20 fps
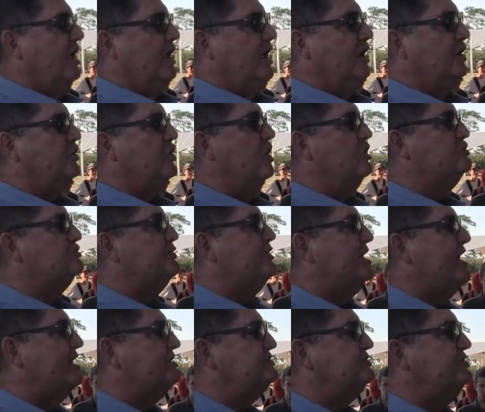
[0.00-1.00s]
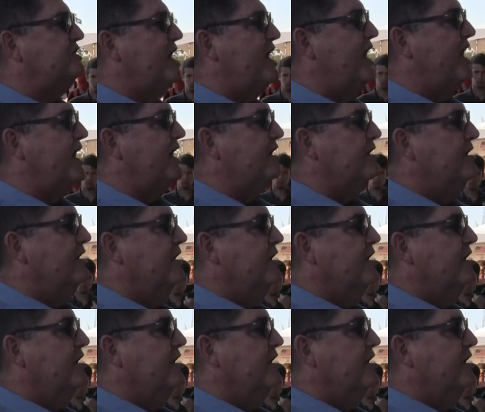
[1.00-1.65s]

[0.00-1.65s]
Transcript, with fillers: It goes without saying